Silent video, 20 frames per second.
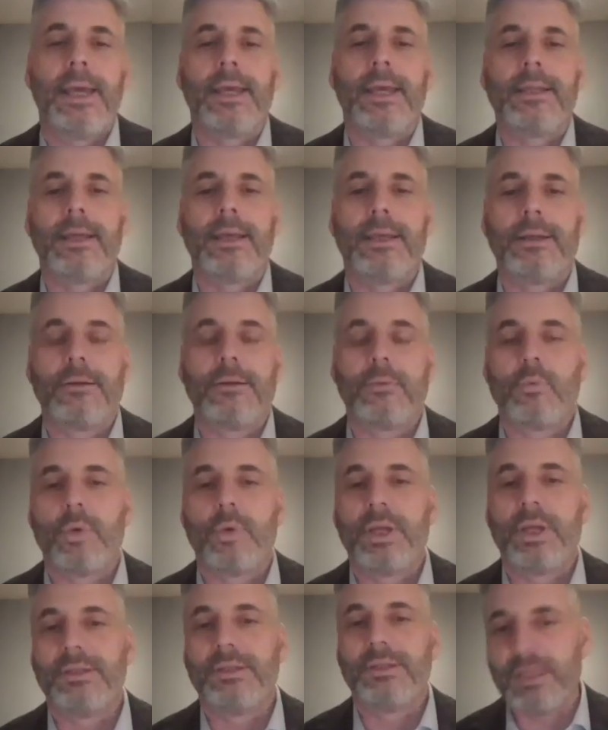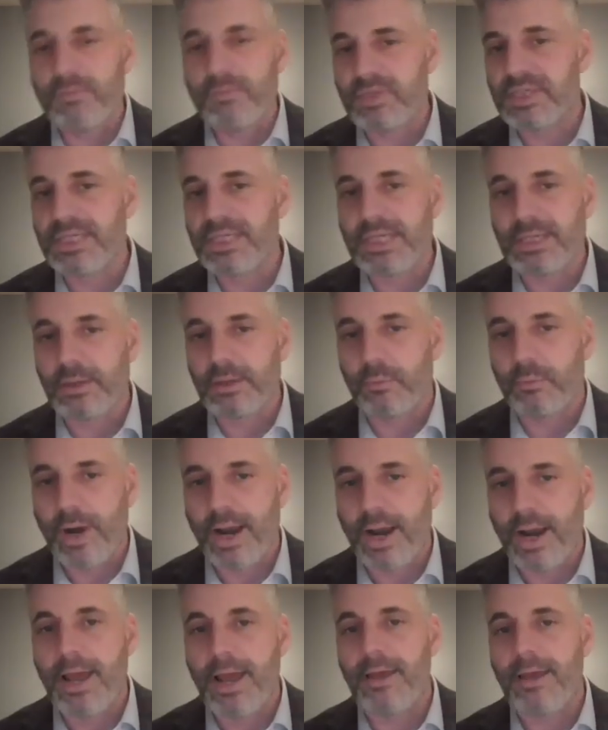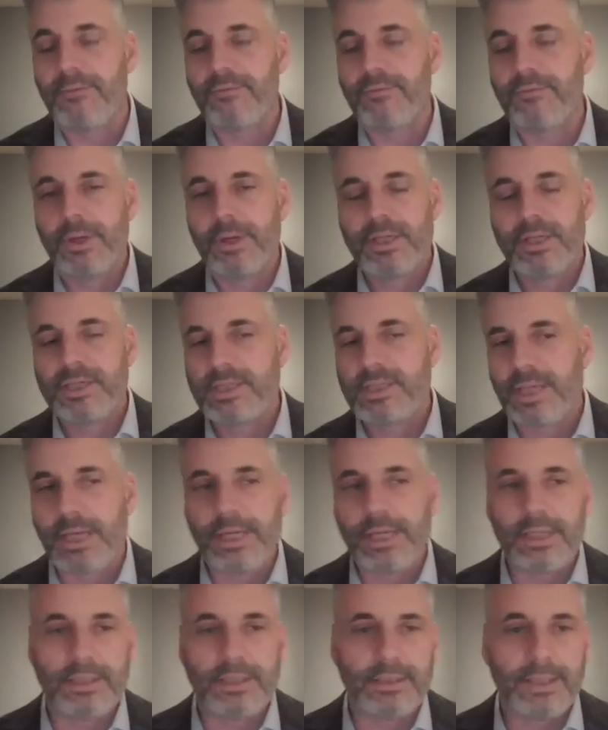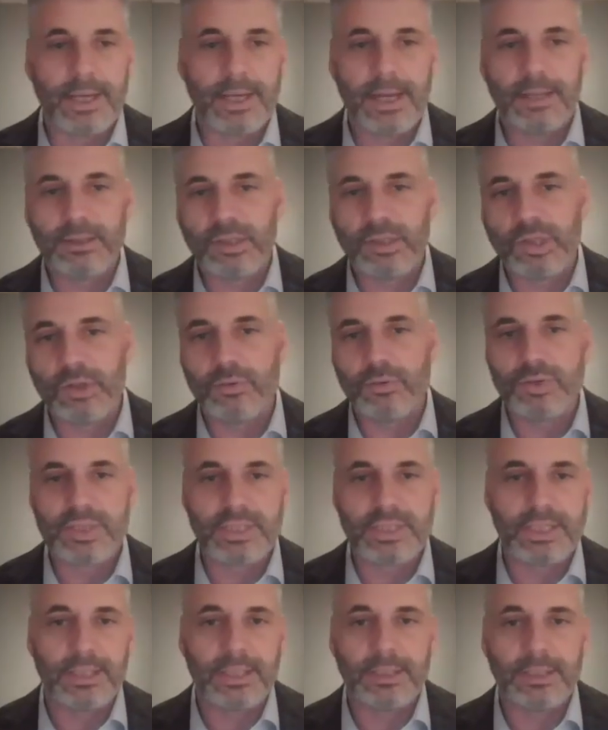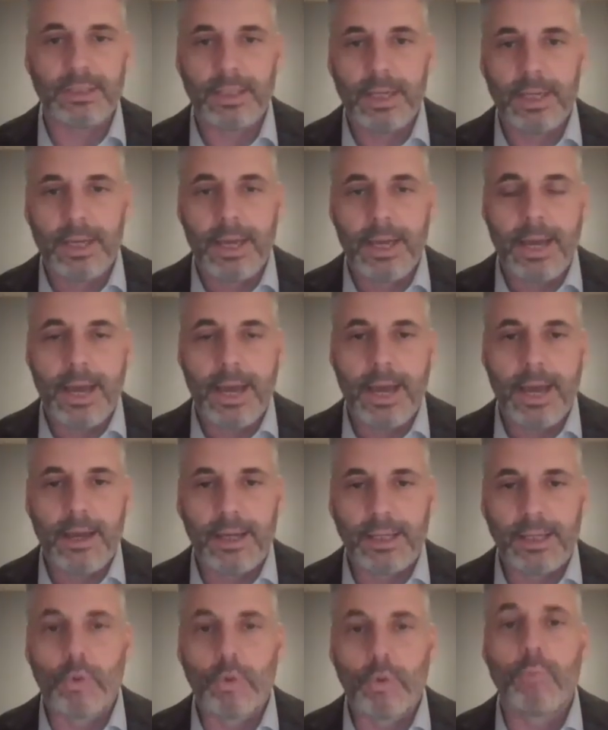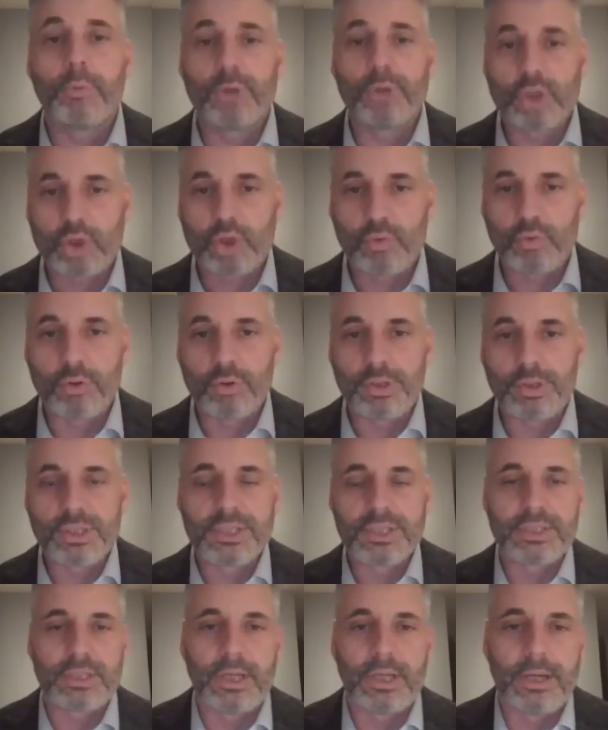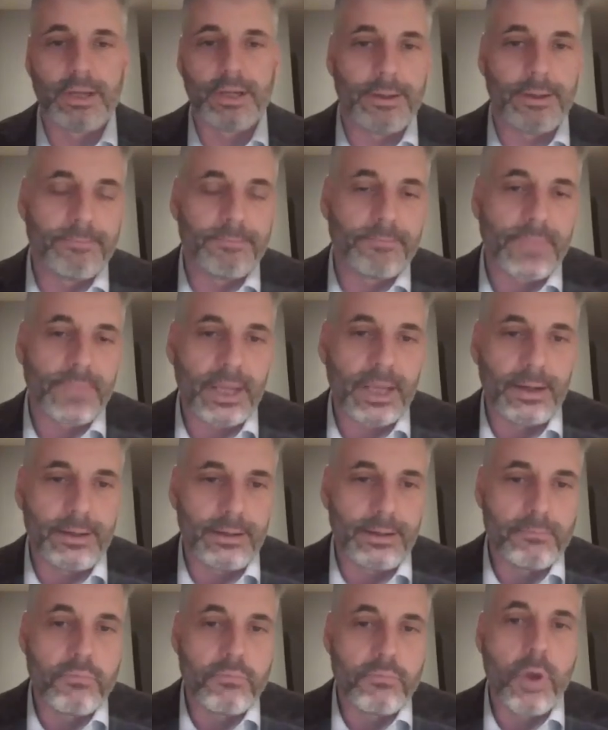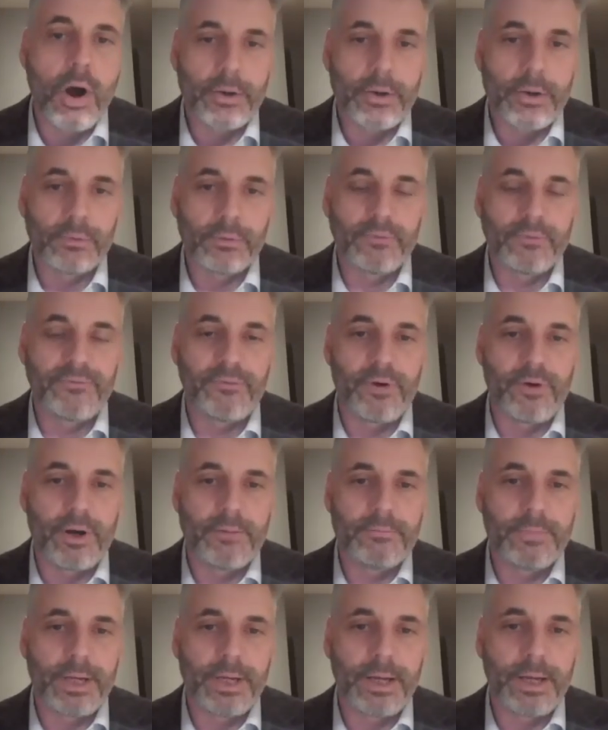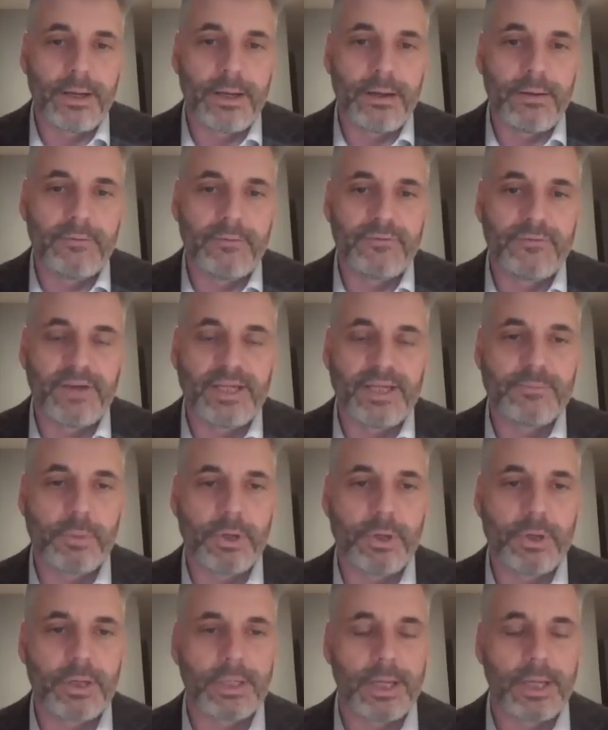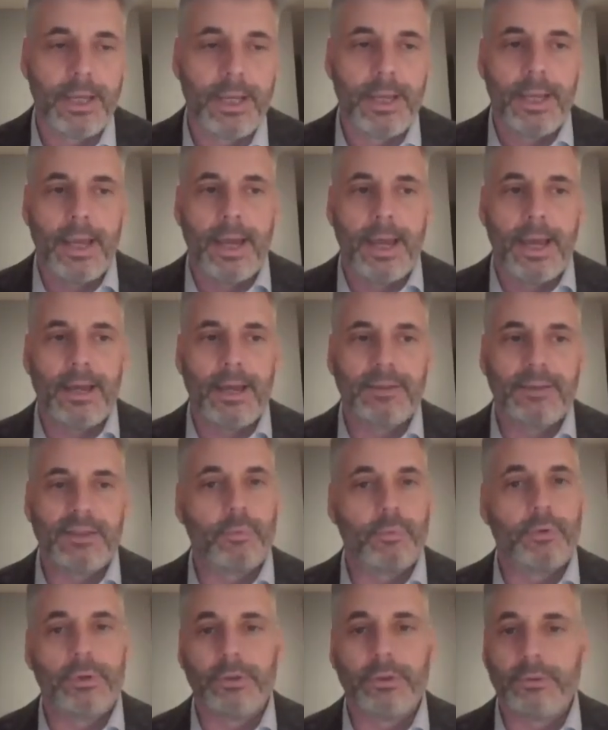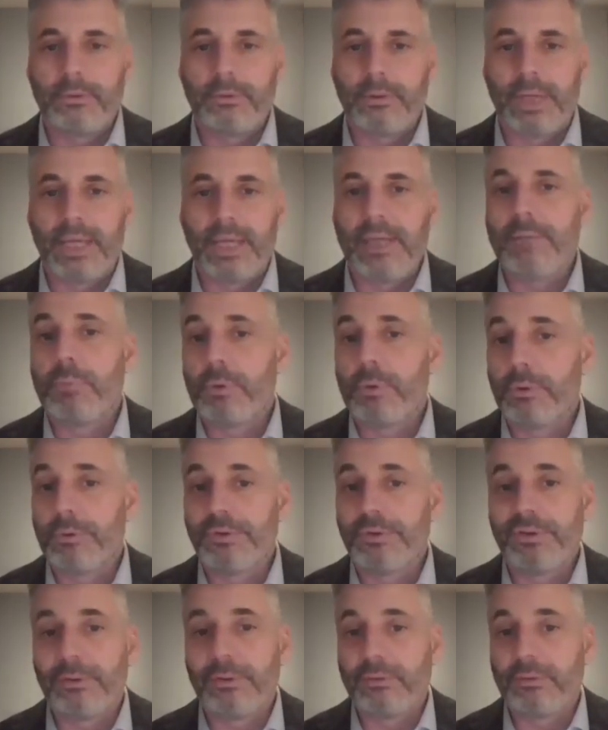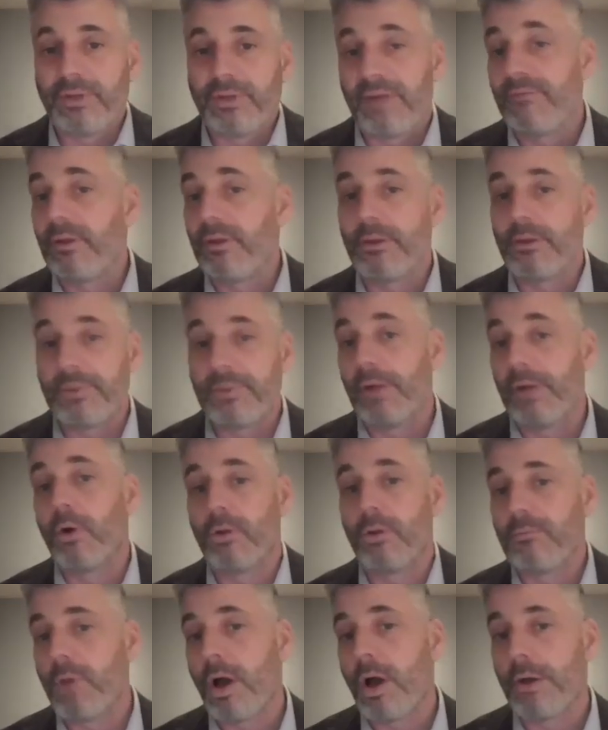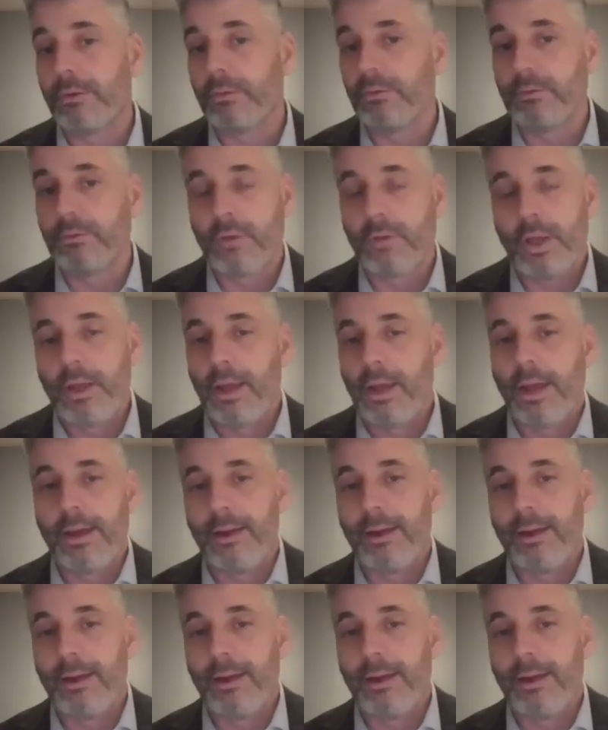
And then when DeepSeek arrived, saying that using an open source model from Facebook, they were able to develop their own model